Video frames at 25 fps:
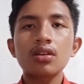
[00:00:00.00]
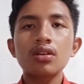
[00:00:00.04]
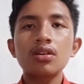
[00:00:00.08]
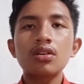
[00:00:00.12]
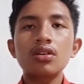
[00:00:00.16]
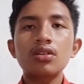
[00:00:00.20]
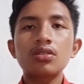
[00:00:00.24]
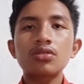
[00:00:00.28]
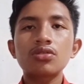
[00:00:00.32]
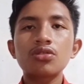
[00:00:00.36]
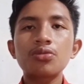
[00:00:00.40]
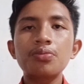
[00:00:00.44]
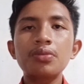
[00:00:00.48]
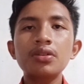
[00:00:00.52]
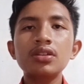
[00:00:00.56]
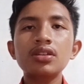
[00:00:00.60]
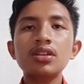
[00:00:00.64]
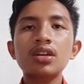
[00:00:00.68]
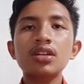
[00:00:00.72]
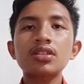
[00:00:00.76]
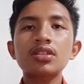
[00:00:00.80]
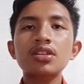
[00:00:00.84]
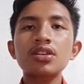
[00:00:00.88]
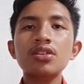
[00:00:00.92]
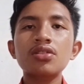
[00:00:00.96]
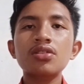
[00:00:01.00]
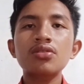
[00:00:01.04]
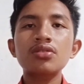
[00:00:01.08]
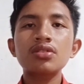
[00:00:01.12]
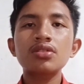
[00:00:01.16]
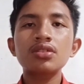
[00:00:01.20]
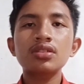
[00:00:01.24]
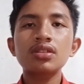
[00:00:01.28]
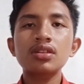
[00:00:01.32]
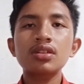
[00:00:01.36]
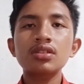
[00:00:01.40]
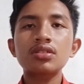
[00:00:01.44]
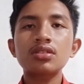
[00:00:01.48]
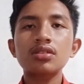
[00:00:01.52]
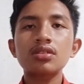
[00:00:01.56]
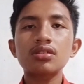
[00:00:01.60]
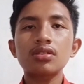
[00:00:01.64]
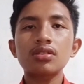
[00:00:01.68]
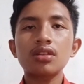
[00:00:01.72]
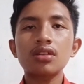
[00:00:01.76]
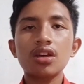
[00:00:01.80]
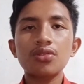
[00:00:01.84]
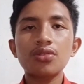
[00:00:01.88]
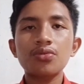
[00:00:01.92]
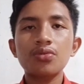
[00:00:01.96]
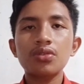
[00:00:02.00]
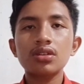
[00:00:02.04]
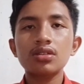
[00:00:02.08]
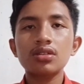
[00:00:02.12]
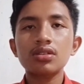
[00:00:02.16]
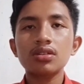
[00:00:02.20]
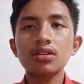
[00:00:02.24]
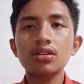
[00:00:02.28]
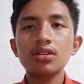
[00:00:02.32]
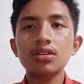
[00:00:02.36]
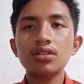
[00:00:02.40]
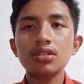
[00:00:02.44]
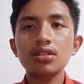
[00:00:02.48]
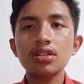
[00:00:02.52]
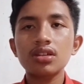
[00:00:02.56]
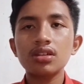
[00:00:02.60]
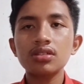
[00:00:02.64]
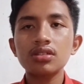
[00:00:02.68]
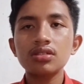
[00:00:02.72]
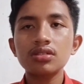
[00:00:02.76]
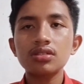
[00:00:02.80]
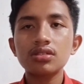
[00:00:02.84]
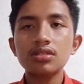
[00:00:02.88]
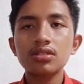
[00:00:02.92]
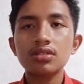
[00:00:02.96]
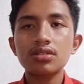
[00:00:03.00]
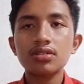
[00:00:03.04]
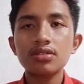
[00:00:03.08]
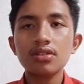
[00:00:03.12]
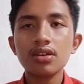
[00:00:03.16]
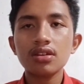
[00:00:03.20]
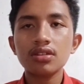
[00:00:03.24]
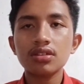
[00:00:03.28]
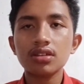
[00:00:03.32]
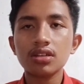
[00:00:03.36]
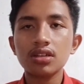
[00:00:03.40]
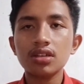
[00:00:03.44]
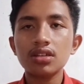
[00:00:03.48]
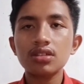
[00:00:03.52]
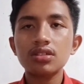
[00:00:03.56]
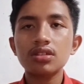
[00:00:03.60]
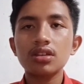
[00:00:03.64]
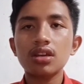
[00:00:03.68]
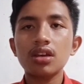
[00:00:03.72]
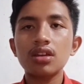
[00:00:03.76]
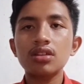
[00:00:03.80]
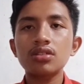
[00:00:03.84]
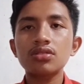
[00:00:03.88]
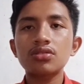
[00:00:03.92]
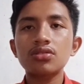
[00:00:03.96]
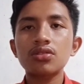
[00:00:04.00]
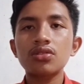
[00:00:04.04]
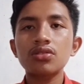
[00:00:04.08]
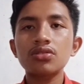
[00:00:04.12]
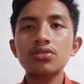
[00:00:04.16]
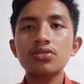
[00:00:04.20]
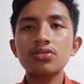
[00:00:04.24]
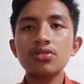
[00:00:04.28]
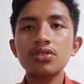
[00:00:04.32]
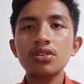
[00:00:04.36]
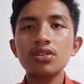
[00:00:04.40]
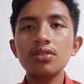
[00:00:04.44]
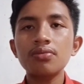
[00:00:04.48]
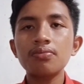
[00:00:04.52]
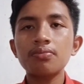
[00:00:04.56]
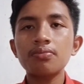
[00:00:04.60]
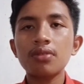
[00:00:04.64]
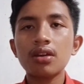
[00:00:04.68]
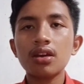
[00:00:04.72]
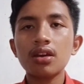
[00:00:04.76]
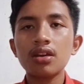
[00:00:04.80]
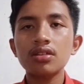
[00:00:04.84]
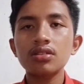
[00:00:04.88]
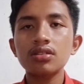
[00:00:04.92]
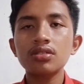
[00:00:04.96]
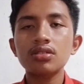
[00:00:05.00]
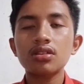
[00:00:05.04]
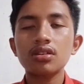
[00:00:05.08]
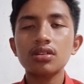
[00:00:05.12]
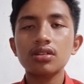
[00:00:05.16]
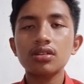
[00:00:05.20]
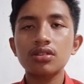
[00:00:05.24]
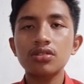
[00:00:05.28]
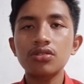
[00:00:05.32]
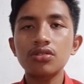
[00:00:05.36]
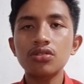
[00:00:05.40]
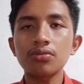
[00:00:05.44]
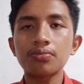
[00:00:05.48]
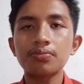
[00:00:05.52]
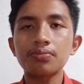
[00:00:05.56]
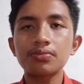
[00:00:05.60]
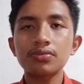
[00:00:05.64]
Rubin categorizes language learning strategies into three main groups: